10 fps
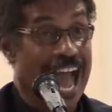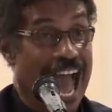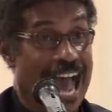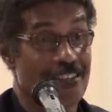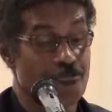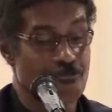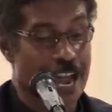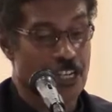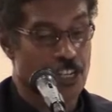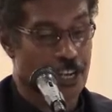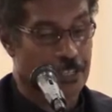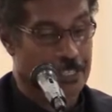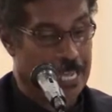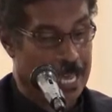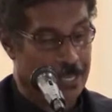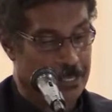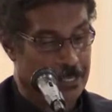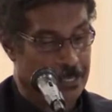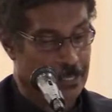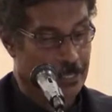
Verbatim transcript: and righteousness.